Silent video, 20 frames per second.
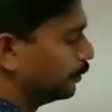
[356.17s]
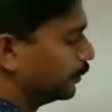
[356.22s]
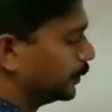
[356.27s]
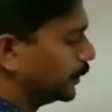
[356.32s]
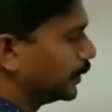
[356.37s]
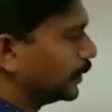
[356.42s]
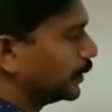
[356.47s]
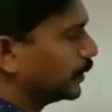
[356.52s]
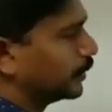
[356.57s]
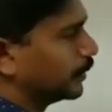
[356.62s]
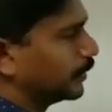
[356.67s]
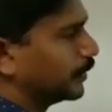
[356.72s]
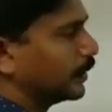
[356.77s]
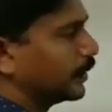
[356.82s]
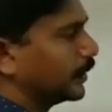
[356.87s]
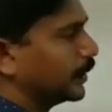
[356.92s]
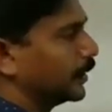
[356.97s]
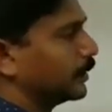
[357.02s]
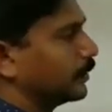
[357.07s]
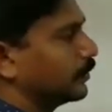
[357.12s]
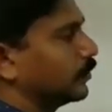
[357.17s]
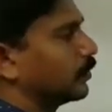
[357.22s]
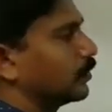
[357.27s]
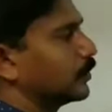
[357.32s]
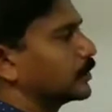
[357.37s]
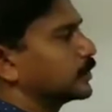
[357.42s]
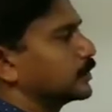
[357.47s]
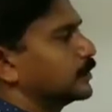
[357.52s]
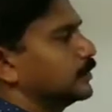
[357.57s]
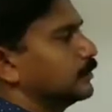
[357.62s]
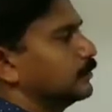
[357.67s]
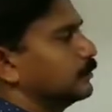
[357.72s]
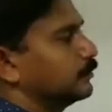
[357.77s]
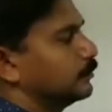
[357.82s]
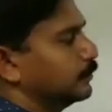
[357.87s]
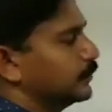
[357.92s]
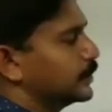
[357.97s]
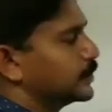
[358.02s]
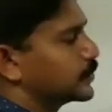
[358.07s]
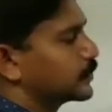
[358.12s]
P and non
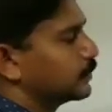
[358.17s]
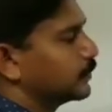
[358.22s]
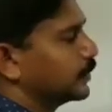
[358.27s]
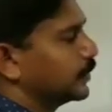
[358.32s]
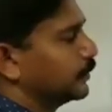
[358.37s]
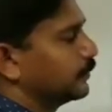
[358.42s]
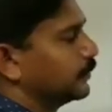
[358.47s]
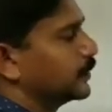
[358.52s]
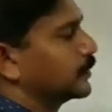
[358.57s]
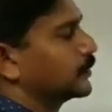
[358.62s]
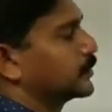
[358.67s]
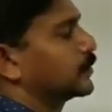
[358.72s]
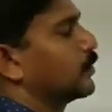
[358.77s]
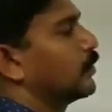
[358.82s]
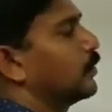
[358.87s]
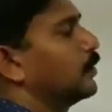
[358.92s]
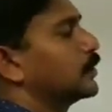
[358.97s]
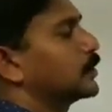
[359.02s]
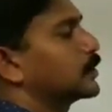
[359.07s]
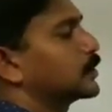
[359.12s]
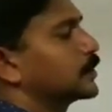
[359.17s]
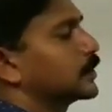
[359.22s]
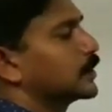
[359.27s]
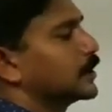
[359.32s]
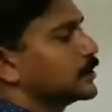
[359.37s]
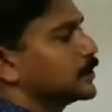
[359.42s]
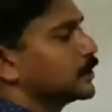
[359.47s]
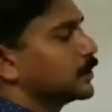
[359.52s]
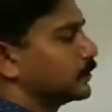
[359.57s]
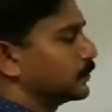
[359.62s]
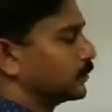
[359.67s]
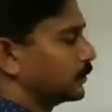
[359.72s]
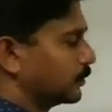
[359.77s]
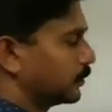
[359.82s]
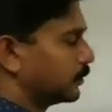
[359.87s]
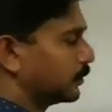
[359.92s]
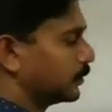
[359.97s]
means it is alternative